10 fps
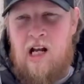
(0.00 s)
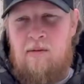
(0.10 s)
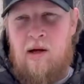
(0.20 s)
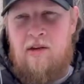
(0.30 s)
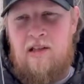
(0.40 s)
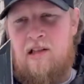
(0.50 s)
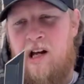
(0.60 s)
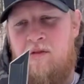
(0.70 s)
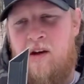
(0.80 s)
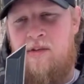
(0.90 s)
about this
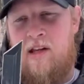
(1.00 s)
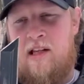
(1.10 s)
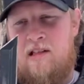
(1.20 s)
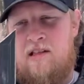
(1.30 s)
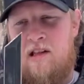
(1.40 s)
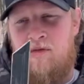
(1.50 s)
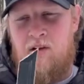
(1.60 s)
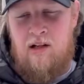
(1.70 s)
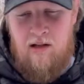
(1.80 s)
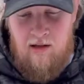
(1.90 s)
knife. I think it's
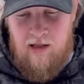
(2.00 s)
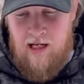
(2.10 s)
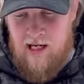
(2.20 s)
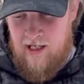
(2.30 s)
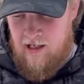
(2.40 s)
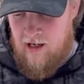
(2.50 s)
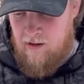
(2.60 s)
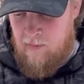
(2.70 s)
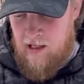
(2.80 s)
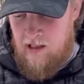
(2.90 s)
different, and
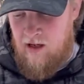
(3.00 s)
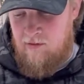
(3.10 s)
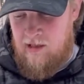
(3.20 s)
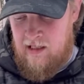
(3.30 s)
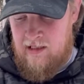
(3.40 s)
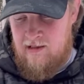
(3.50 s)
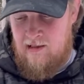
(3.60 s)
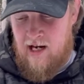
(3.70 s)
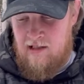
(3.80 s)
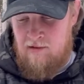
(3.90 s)
I love it. This is
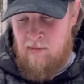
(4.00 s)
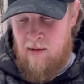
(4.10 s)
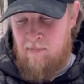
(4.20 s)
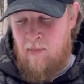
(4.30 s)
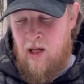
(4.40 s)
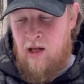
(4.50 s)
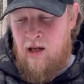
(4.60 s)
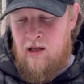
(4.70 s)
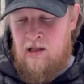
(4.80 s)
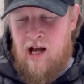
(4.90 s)
actually my
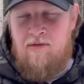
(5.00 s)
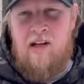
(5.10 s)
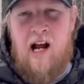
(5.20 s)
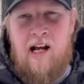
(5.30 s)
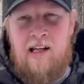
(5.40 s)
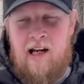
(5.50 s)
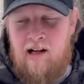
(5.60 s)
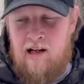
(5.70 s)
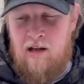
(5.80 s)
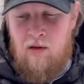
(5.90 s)
knife that I
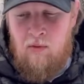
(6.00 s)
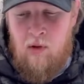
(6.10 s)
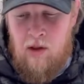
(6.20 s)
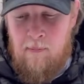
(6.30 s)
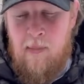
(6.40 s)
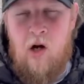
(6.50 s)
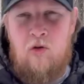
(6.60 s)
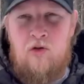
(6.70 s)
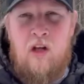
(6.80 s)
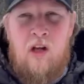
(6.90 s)
carry the
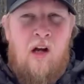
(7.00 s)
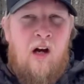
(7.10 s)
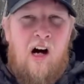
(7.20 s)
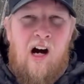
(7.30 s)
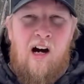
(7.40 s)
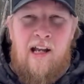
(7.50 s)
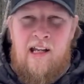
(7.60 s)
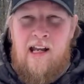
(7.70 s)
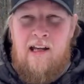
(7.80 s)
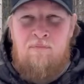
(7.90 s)
most in
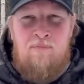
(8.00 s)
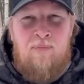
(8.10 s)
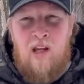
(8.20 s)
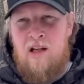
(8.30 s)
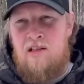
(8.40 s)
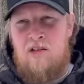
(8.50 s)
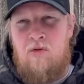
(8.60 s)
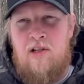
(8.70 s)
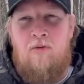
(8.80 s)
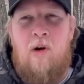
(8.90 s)
a
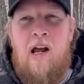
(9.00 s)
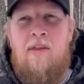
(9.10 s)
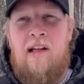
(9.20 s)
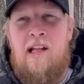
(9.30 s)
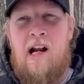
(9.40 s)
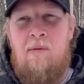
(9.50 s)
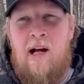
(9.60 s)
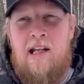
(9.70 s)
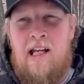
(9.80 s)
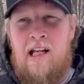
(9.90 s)
situation where I think that I
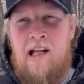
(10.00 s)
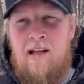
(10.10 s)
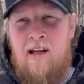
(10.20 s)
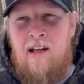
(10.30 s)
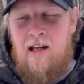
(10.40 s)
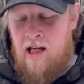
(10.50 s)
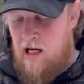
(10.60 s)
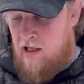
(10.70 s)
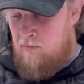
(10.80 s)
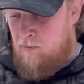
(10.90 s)
might need it
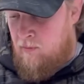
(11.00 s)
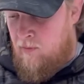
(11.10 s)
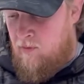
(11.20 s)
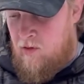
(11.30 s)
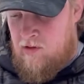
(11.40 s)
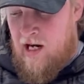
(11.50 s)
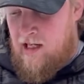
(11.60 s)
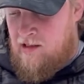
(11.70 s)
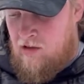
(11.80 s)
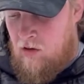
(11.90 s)
for
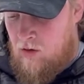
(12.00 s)
tactical or